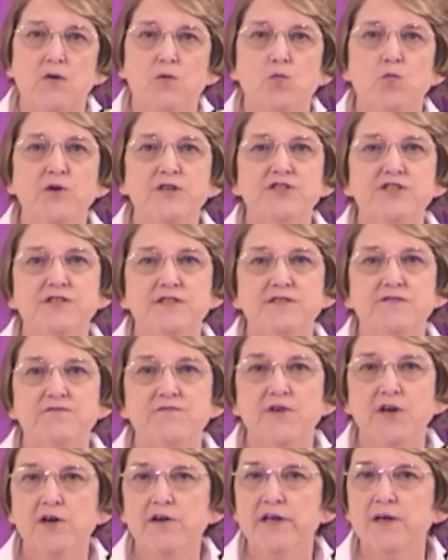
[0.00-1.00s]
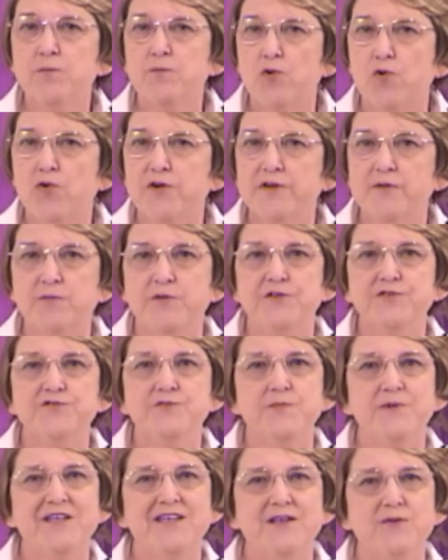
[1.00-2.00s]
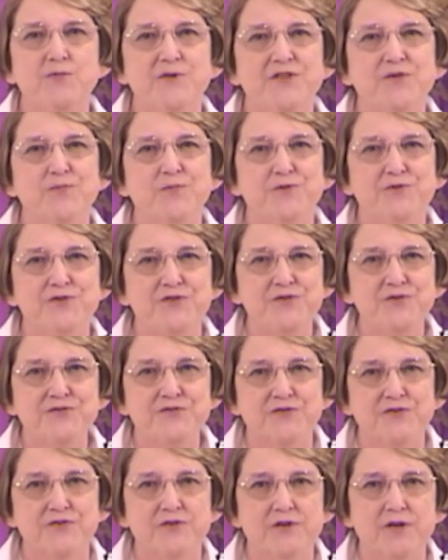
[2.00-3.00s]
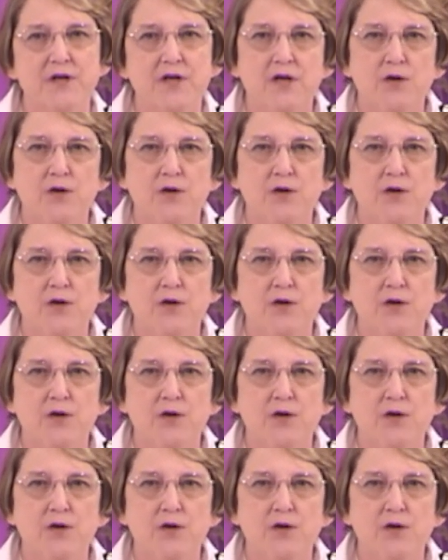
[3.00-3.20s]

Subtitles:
which is very important when you're speaking with a producer.